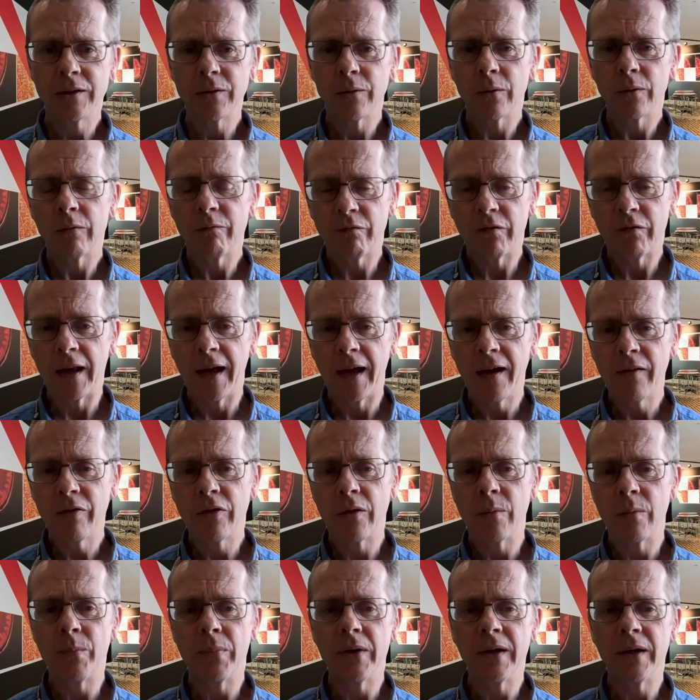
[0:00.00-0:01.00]
or
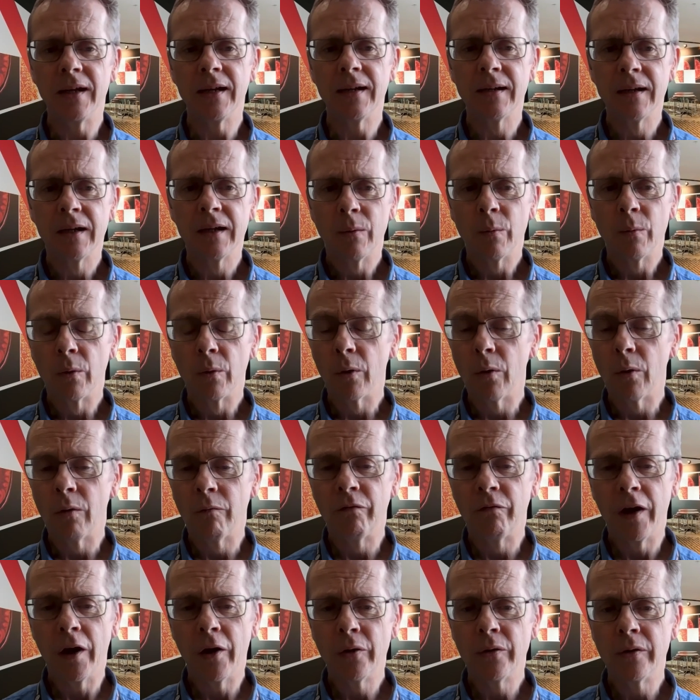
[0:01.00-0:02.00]
philanthropy, we're all
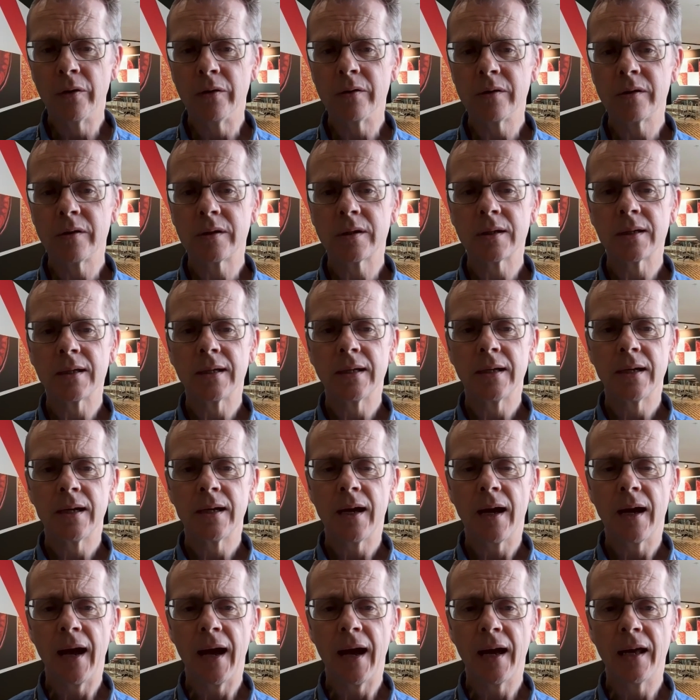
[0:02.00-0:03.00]
voters.
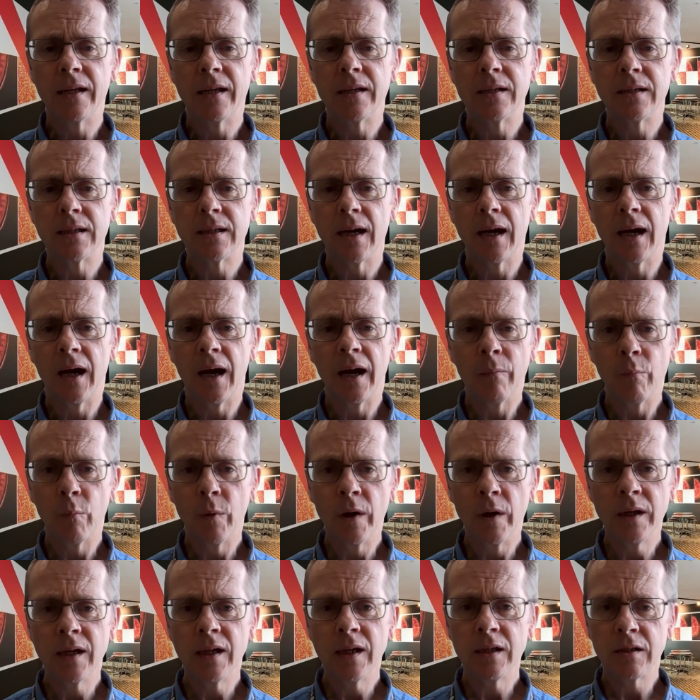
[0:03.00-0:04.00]
And
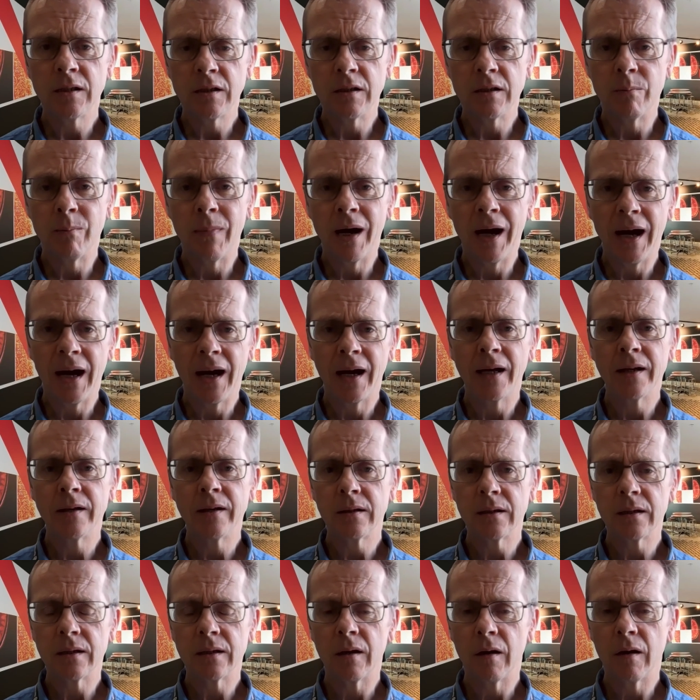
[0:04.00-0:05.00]
we need to
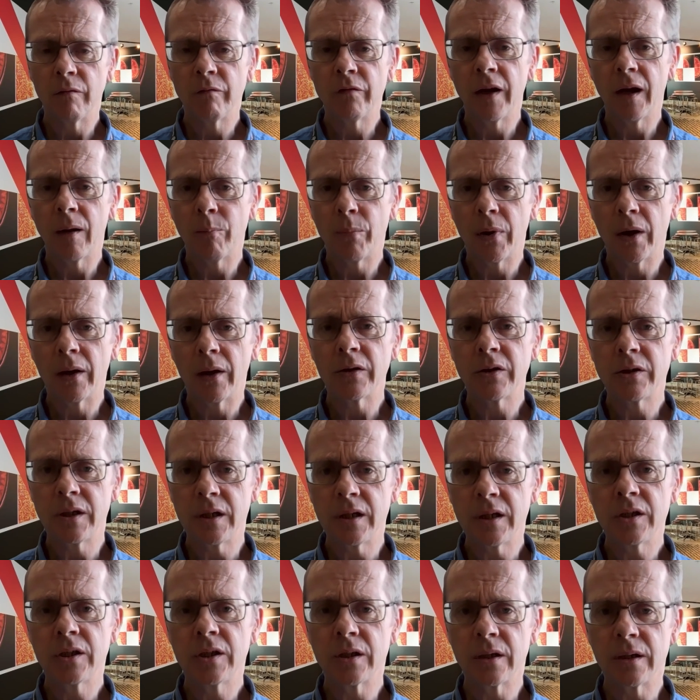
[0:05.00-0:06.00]
demand of our
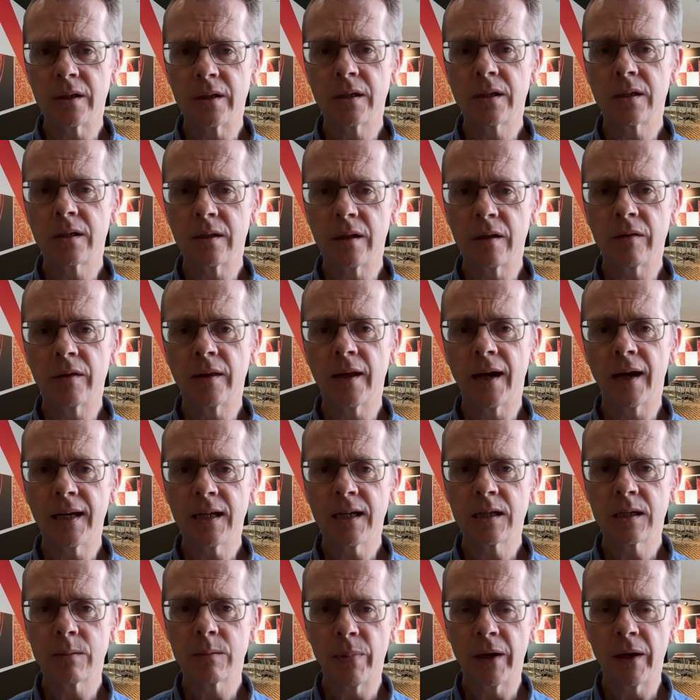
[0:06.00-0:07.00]
politicians that they
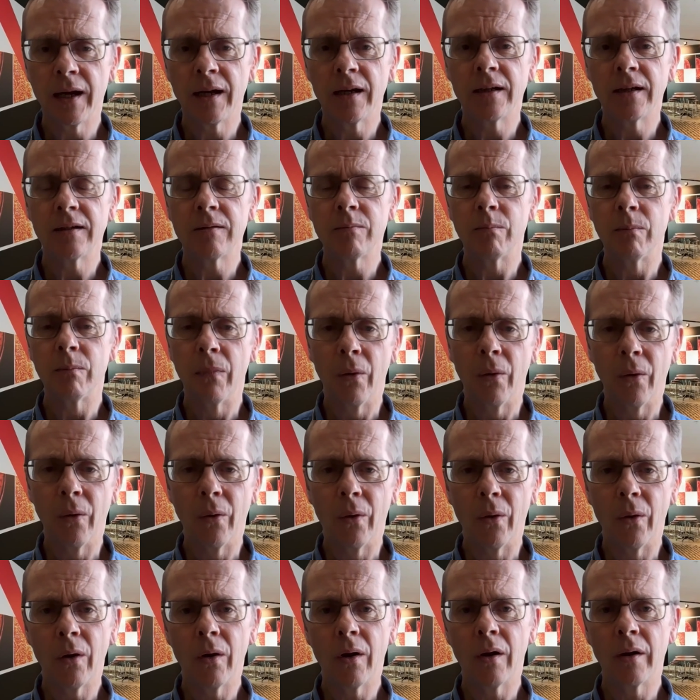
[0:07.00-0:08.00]
spend
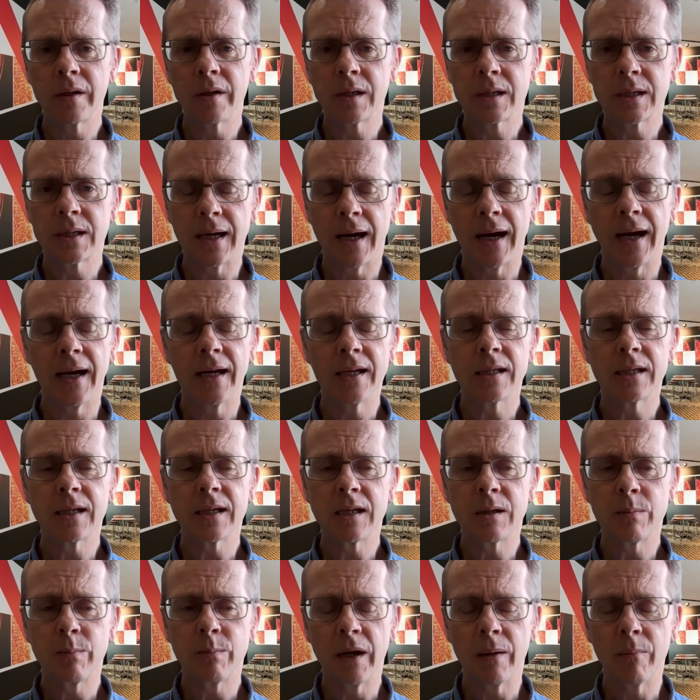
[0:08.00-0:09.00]
more on science, they
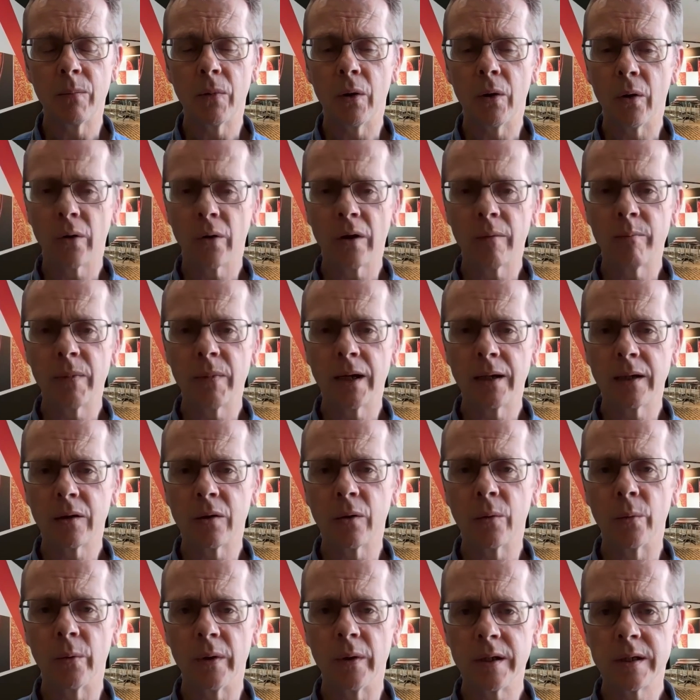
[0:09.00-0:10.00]
spend more on
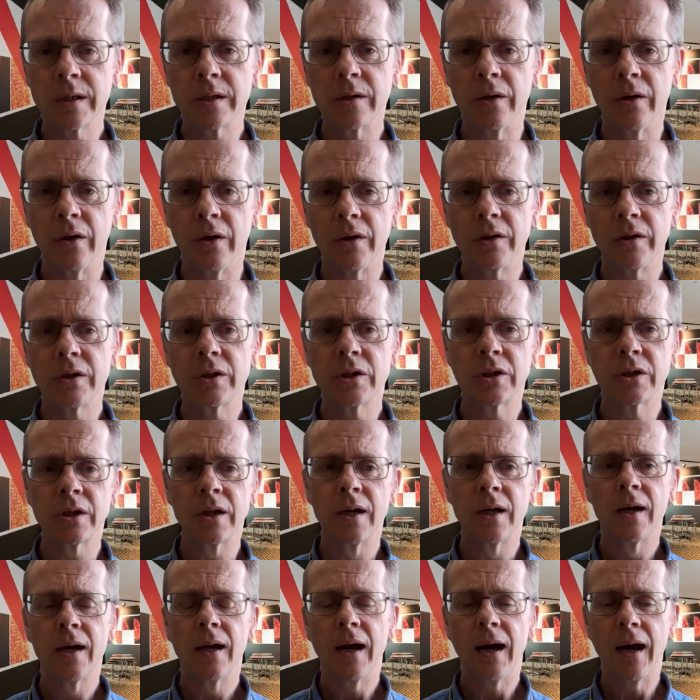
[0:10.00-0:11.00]
medical research.
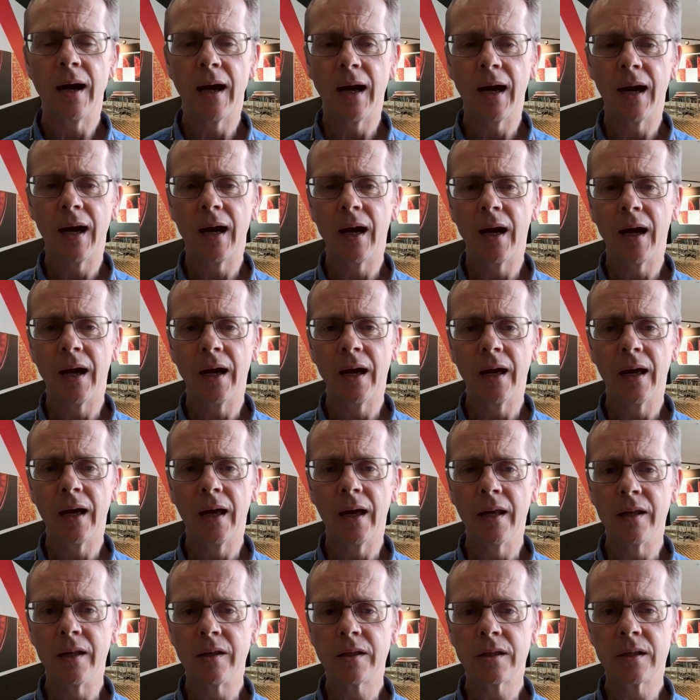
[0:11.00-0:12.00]

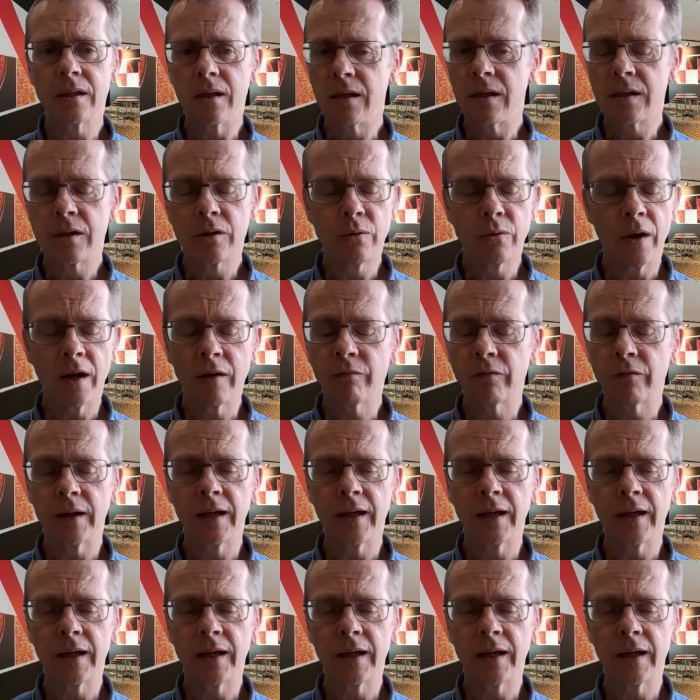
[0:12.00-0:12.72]
It's dreadfully